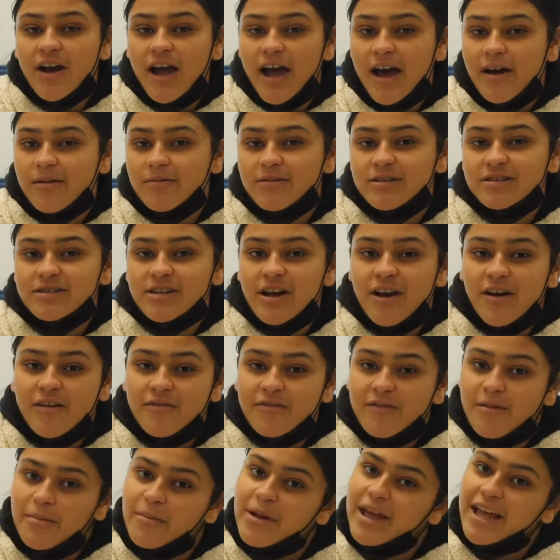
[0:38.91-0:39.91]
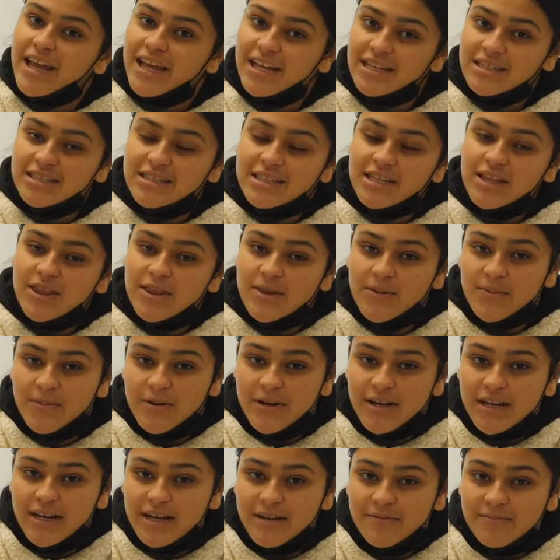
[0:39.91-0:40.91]
hours are from 8 to
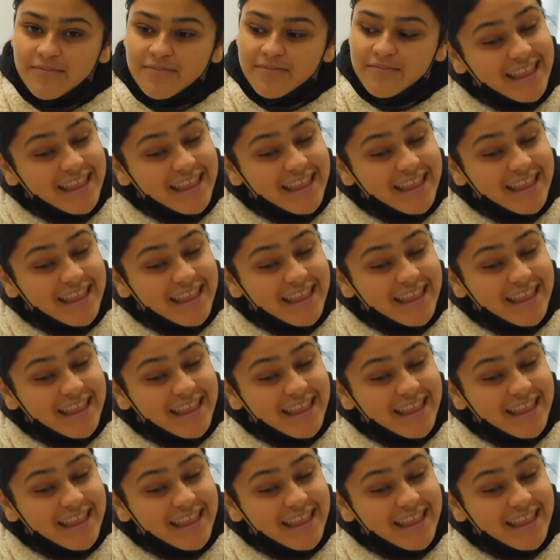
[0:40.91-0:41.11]
3.